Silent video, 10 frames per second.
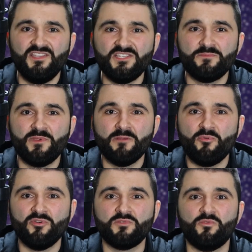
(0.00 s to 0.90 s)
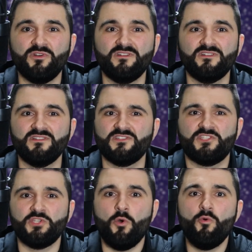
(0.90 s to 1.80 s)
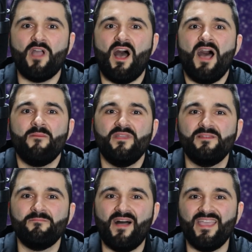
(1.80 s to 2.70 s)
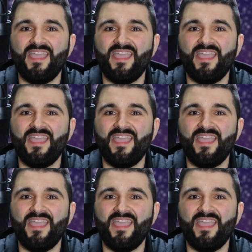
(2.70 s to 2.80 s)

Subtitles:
These spirit boards were so common by